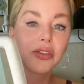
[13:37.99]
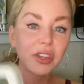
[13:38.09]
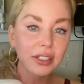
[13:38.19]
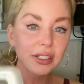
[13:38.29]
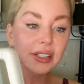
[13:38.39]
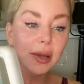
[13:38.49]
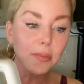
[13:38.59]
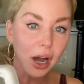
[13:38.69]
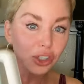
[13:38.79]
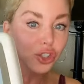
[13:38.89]
This is a
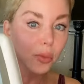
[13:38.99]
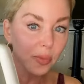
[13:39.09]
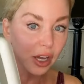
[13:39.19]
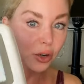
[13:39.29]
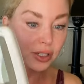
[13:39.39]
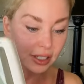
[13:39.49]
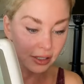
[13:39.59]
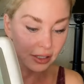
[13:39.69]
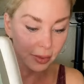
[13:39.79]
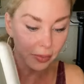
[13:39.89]
much better
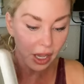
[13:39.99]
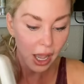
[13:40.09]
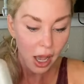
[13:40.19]
system.